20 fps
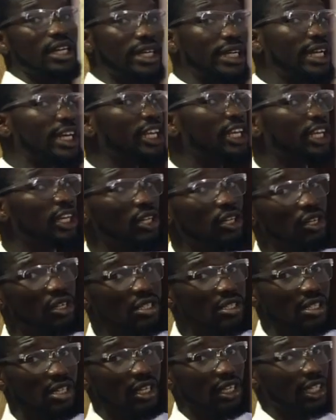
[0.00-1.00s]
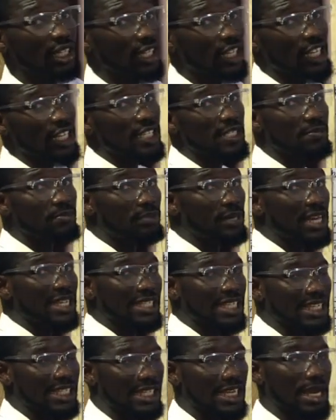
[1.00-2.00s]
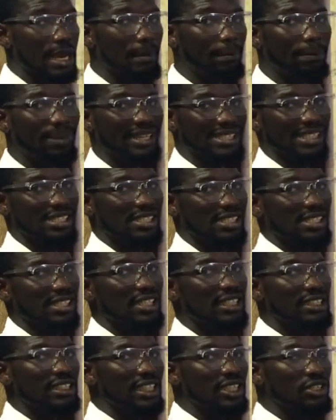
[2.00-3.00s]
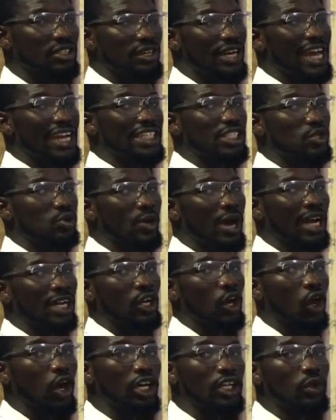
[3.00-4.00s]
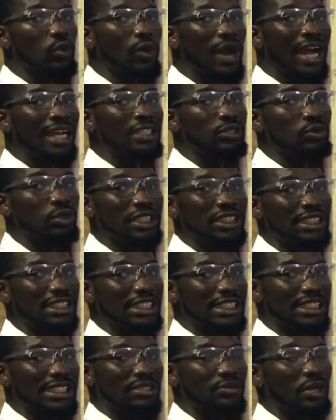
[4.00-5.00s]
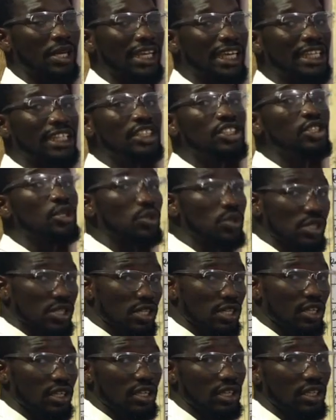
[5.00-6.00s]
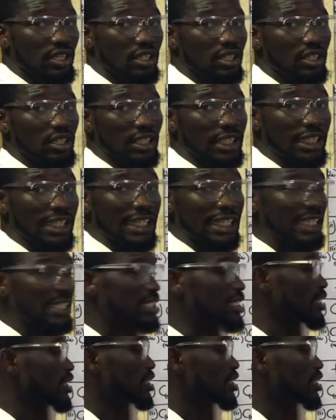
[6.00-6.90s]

glucose is present, but the correct one, or the one which we can use, is